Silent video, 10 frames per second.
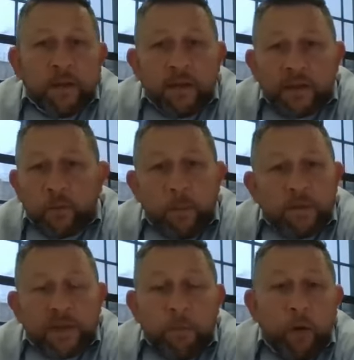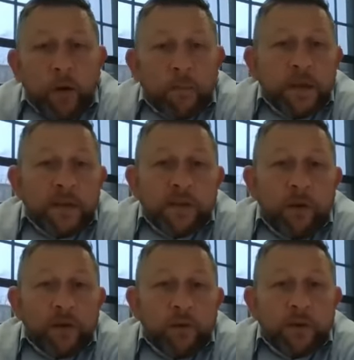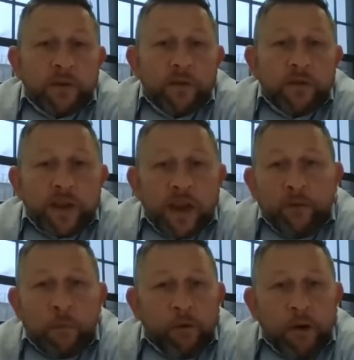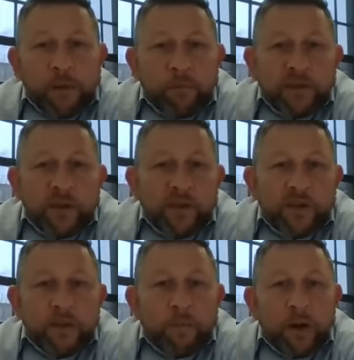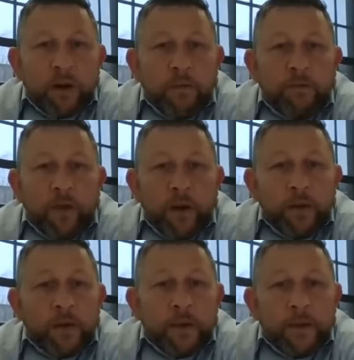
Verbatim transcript: SWMS that might have been signed on to, safe operating procedures that might have been followed.